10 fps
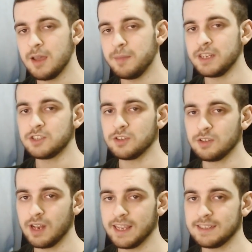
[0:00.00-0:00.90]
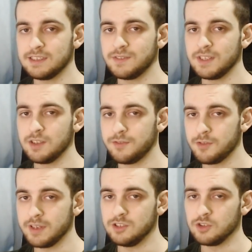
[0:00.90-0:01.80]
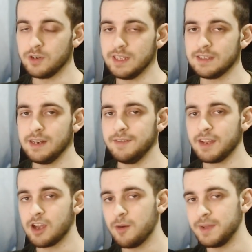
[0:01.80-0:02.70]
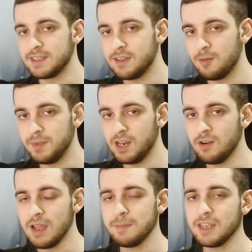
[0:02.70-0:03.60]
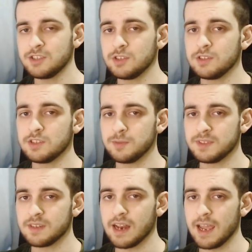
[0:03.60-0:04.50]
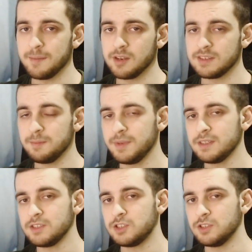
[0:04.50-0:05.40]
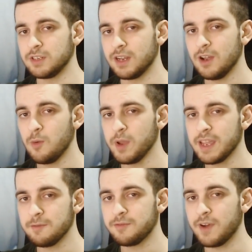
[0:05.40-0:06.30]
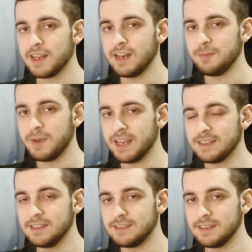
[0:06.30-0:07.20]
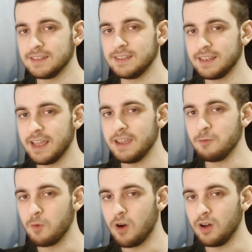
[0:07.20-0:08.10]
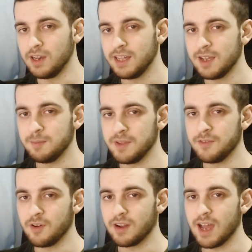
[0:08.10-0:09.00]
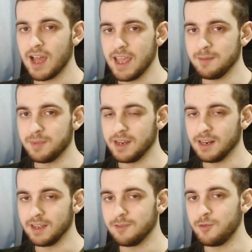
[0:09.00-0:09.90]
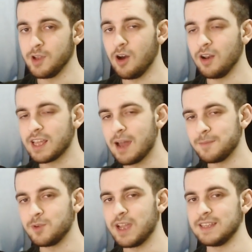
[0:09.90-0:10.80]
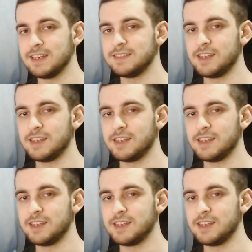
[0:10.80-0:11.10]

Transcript: Make sure to like this video if you enjoyed, leave a comment down below, and make sure to subscribe because I'm pretty sure we can finally break the thirty K wall before April if we all come together as a